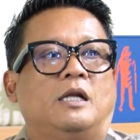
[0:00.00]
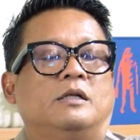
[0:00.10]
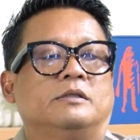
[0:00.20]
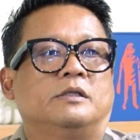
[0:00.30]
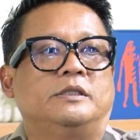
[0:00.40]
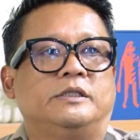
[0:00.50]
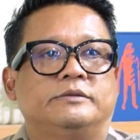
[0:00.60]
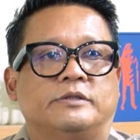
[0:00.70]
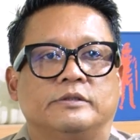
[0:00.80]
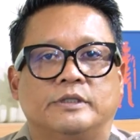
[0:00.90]
not only
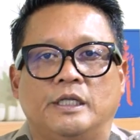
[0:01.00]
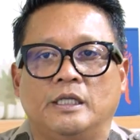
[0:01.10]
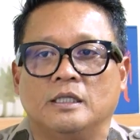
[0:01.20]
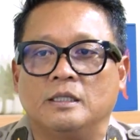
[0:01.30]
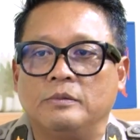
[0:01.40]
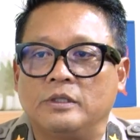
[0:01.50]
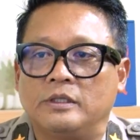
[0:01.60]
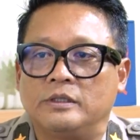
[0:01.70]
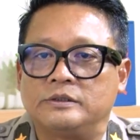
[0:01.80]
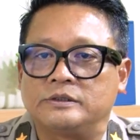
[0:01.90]
talking
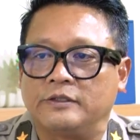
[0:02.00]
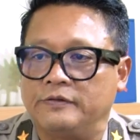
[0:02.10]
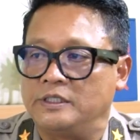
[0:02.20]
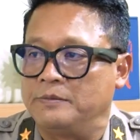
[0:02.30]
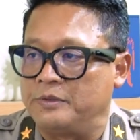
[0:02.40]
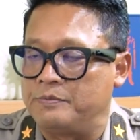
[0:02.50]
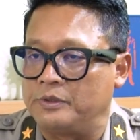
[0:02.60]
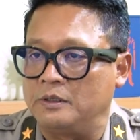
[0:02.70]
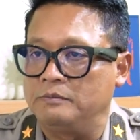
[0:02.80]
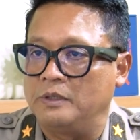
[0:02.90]
about servicing
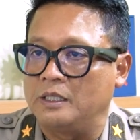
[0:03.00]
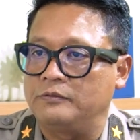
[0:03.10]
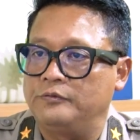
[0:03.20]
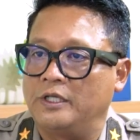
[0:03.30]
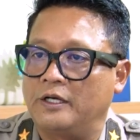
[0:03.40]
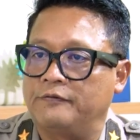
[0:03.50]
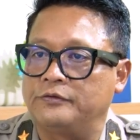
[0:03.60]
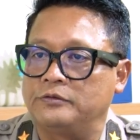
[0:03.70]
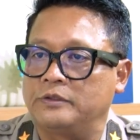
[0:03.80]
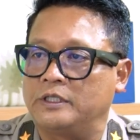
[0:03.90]
people, but we have
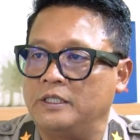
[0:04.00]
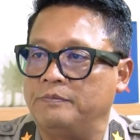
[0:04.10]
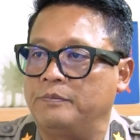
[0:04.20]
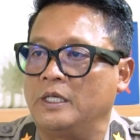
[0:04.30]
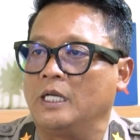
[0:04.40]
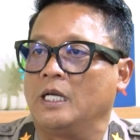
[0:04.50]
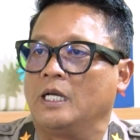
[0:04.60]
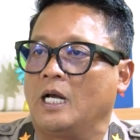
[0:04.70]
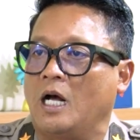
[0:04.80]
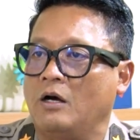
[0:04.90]
to keep
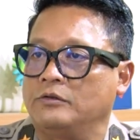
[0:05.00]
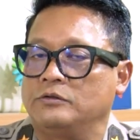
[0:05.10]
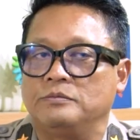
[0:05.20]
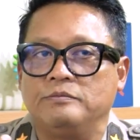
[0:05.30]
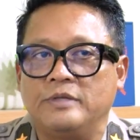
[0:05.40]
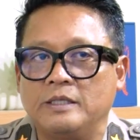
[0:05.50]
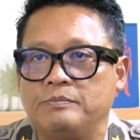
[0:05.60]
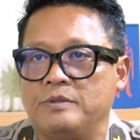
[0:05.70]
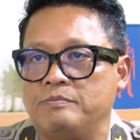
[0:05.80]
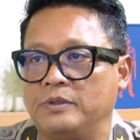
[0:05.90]
how to make
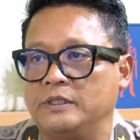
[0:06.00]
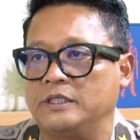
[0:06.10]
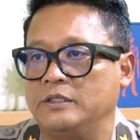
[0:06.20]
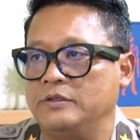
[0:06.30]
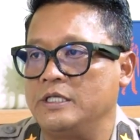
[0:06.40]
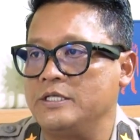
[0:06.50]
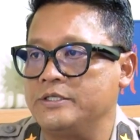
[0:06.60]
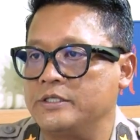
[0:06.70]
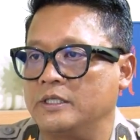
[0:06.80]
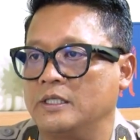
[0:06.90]
people in
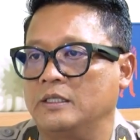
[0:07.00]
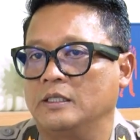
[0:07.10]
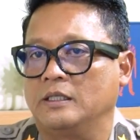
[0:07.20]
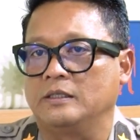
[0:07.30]
Indonesia,